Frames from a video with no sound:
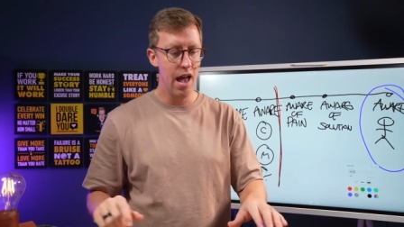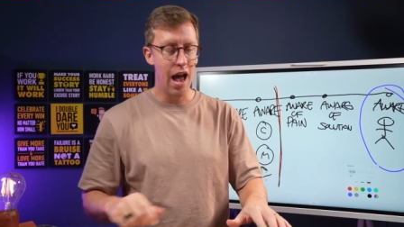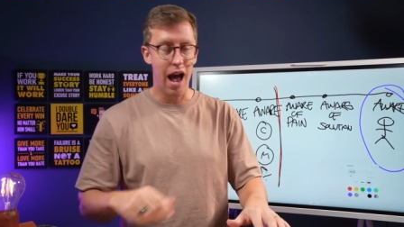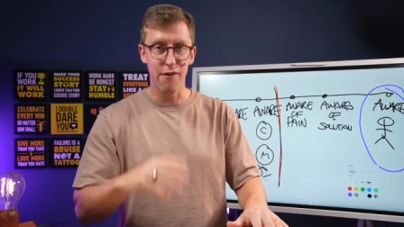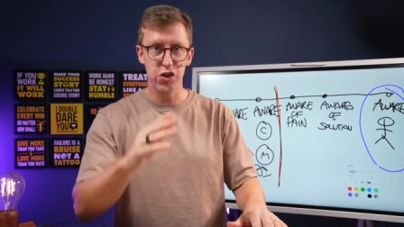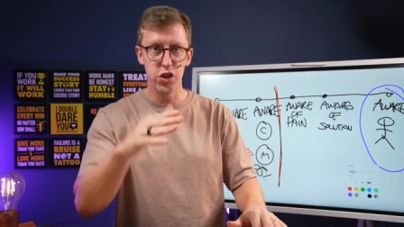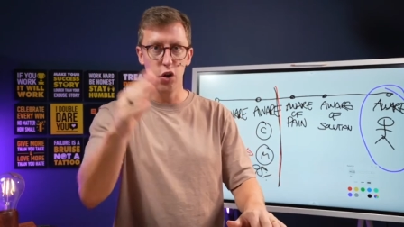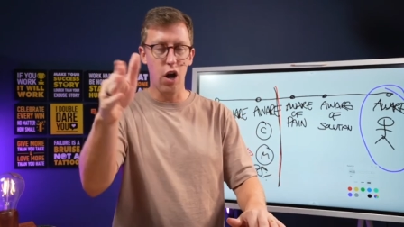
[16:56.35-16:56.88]

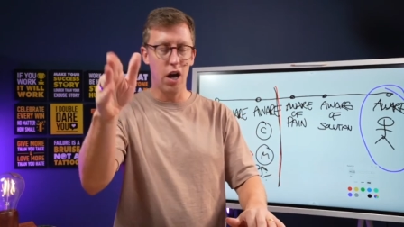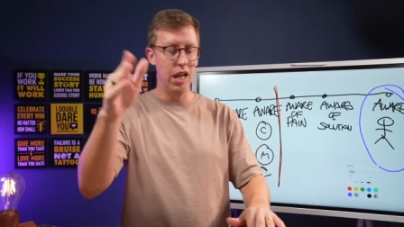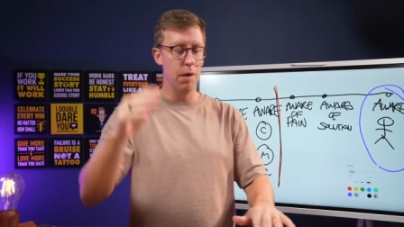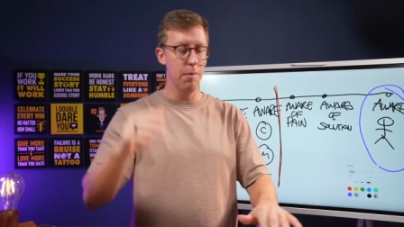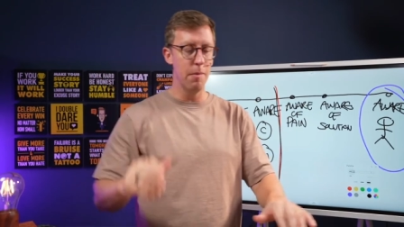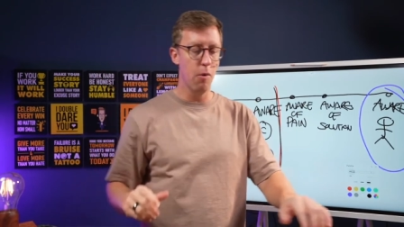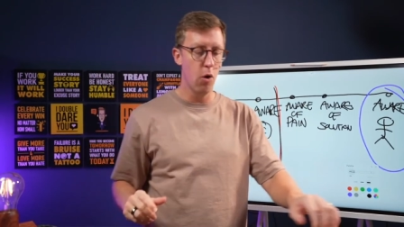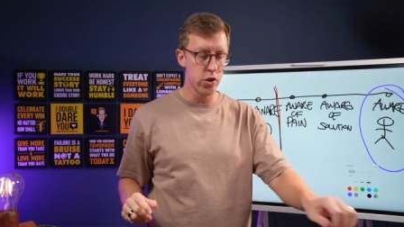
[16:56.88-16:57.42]
I've still got a
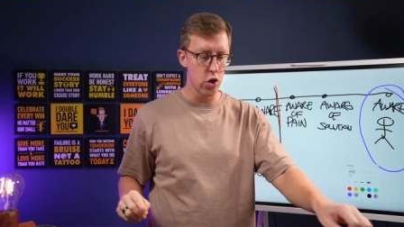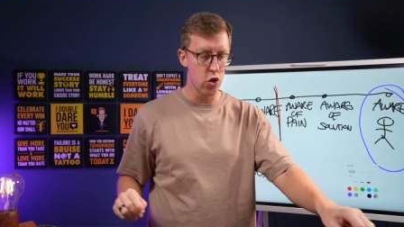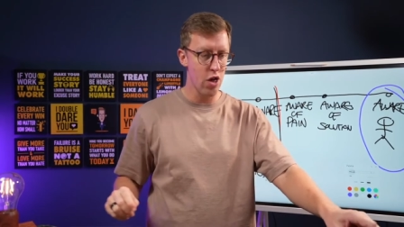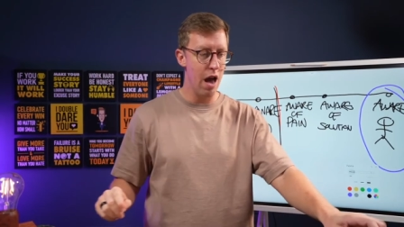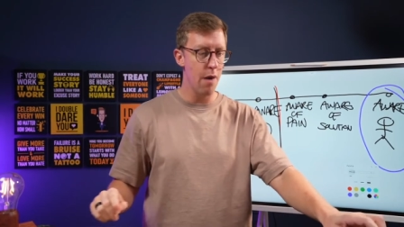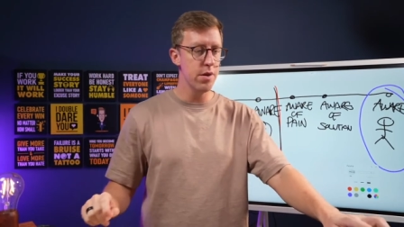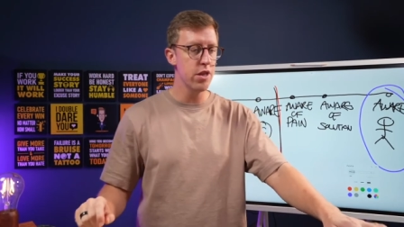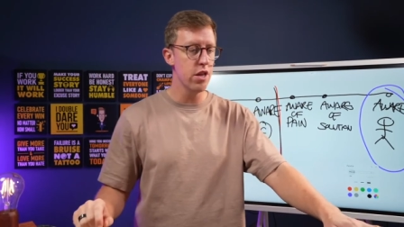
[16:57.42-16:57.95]
little bit more to
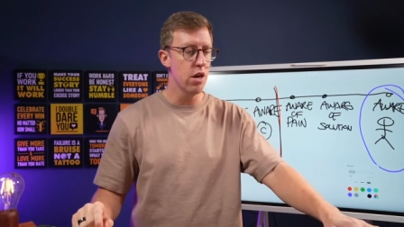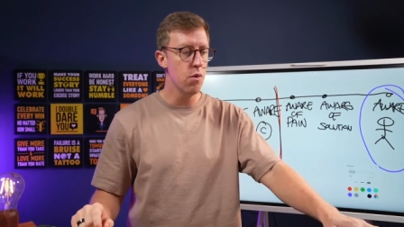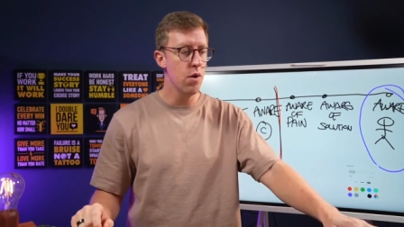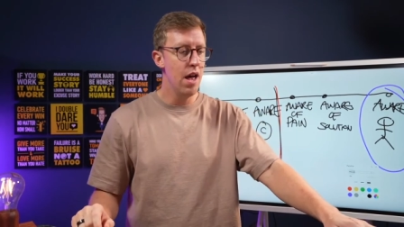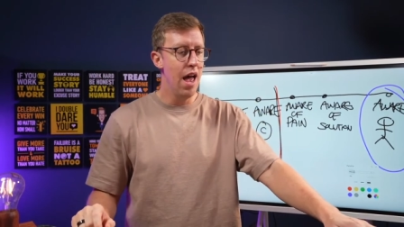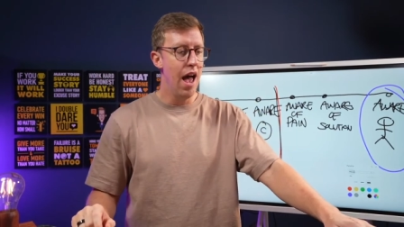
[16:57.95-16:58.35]
share with you,